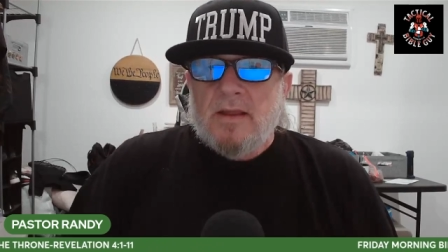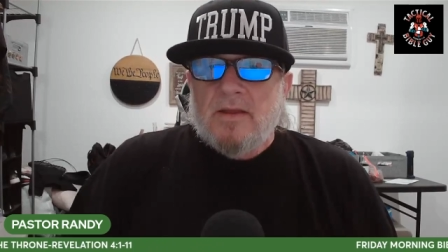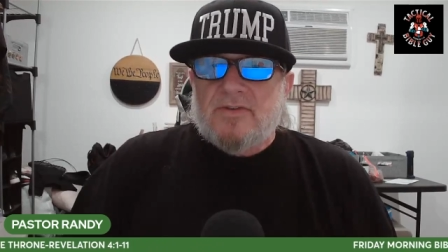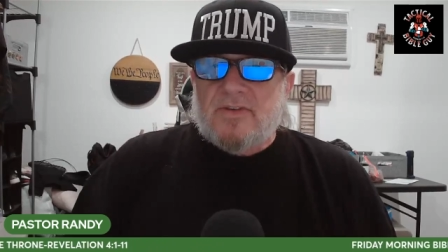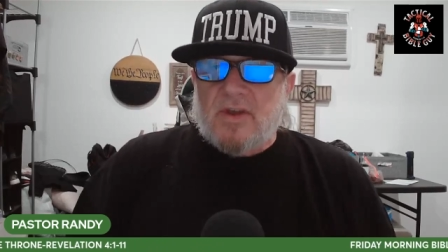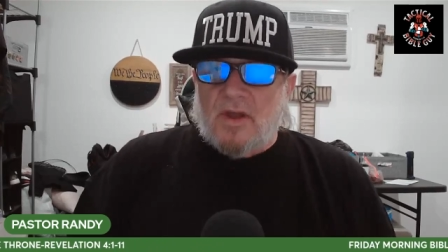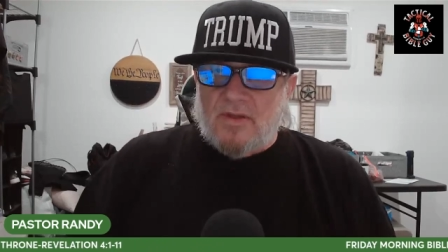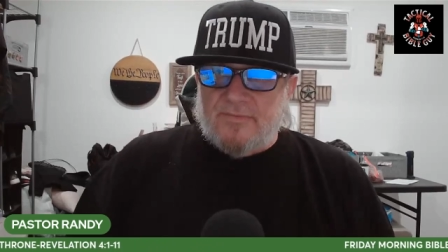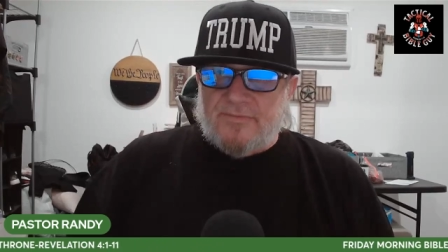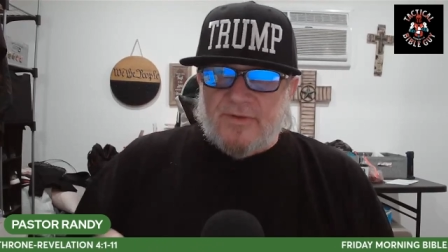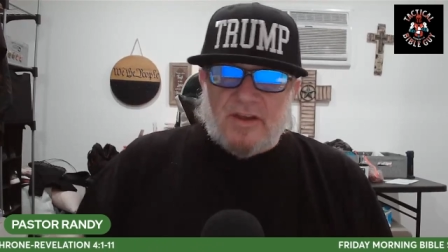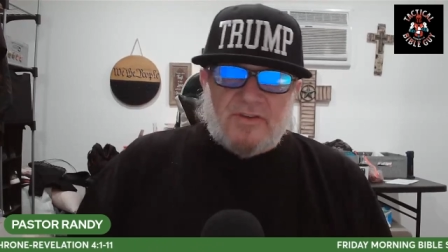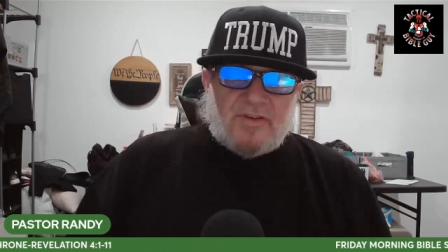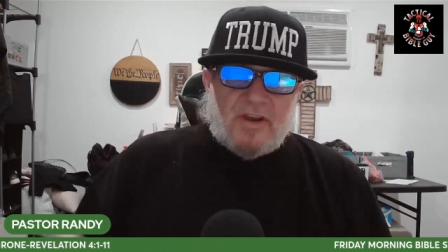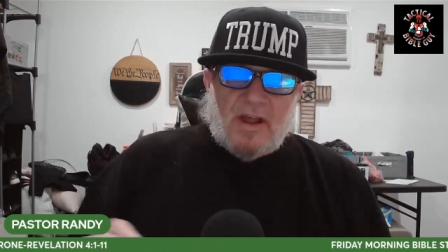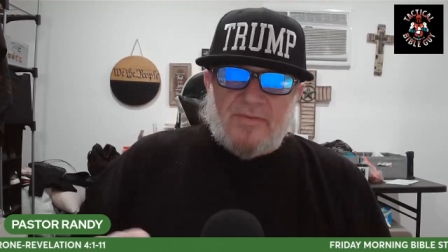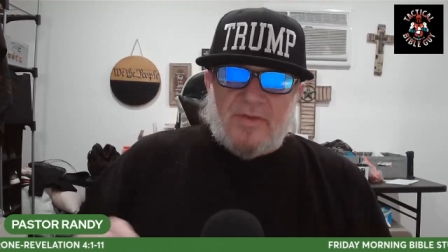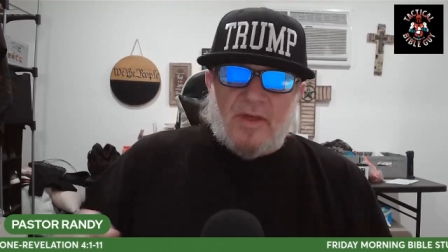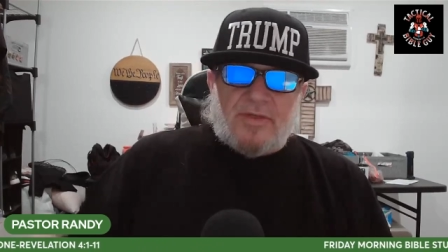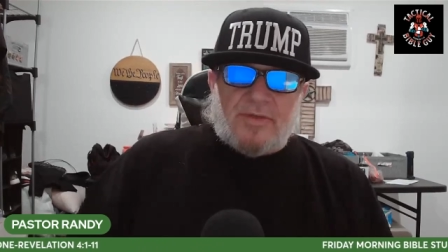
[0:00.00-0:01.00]
So the
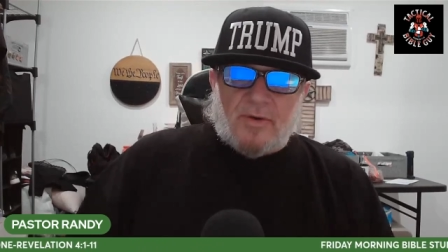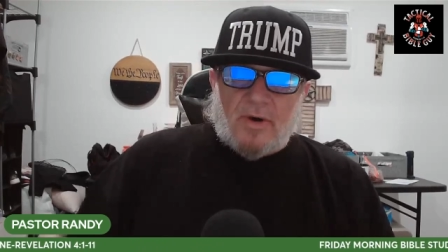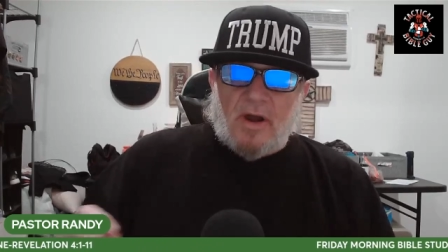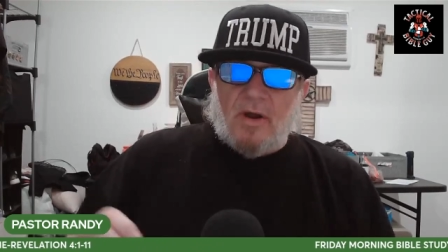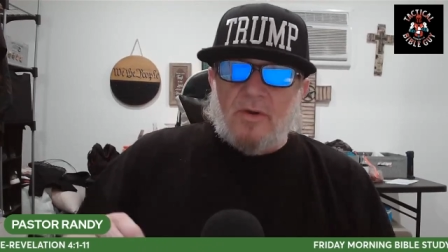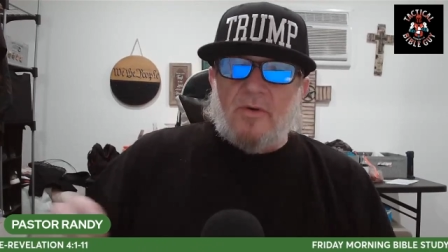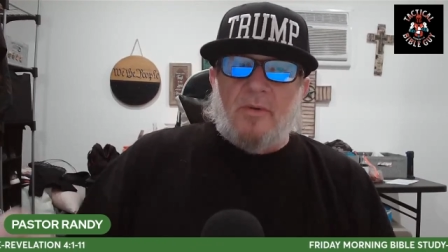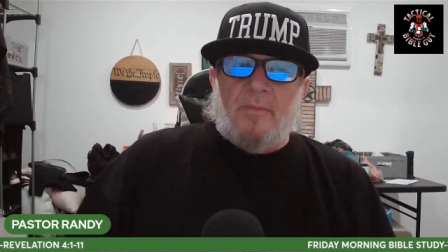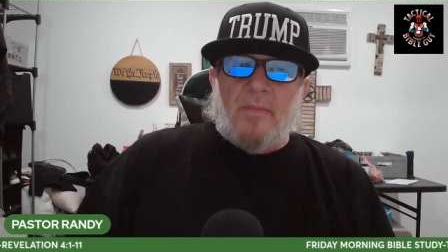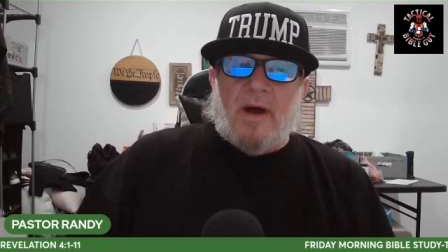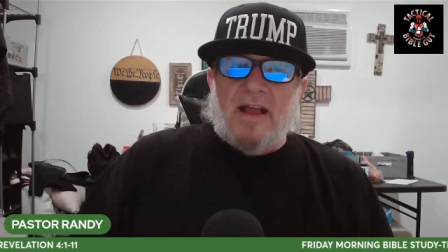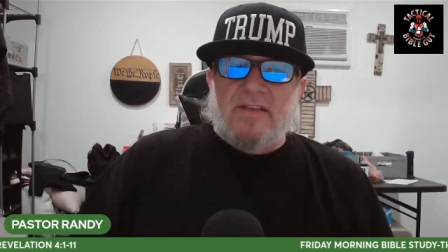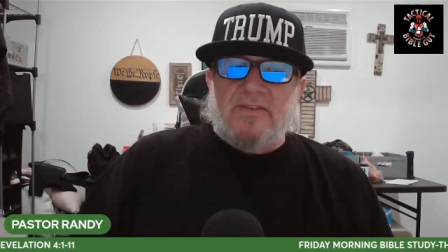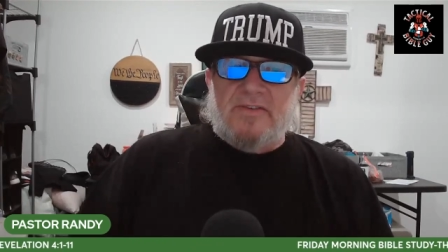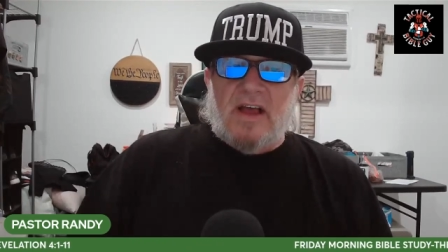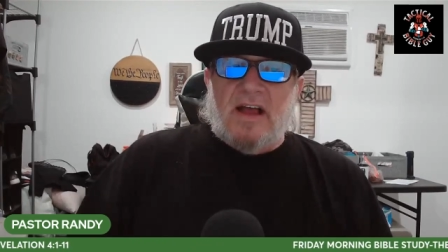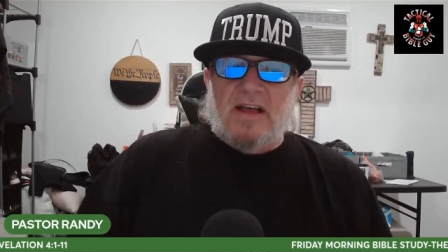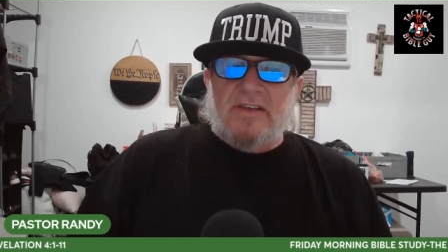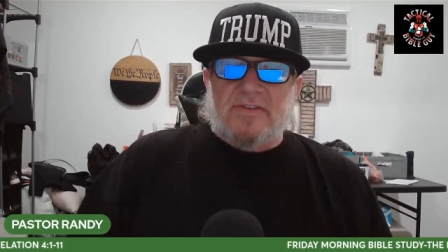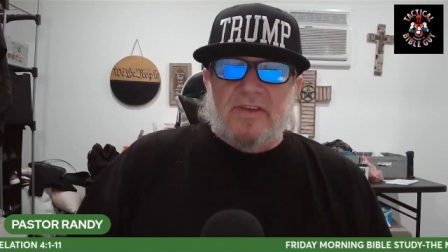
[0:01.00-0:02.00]
vision of the throne
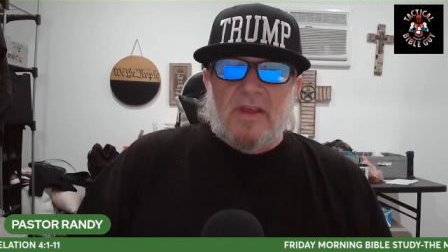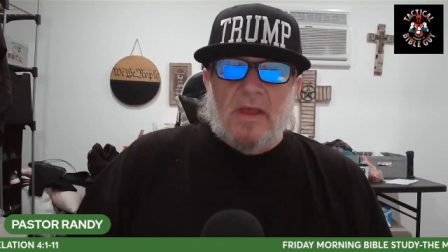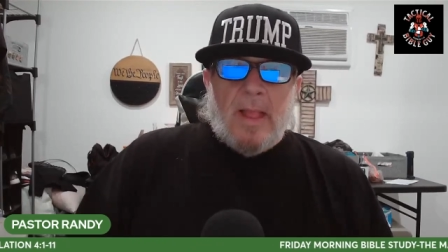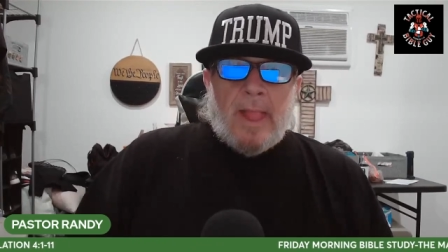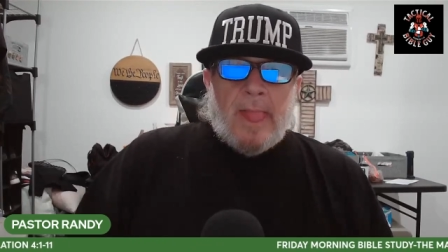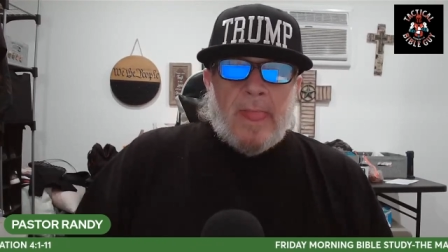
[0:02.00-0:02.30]
reminds us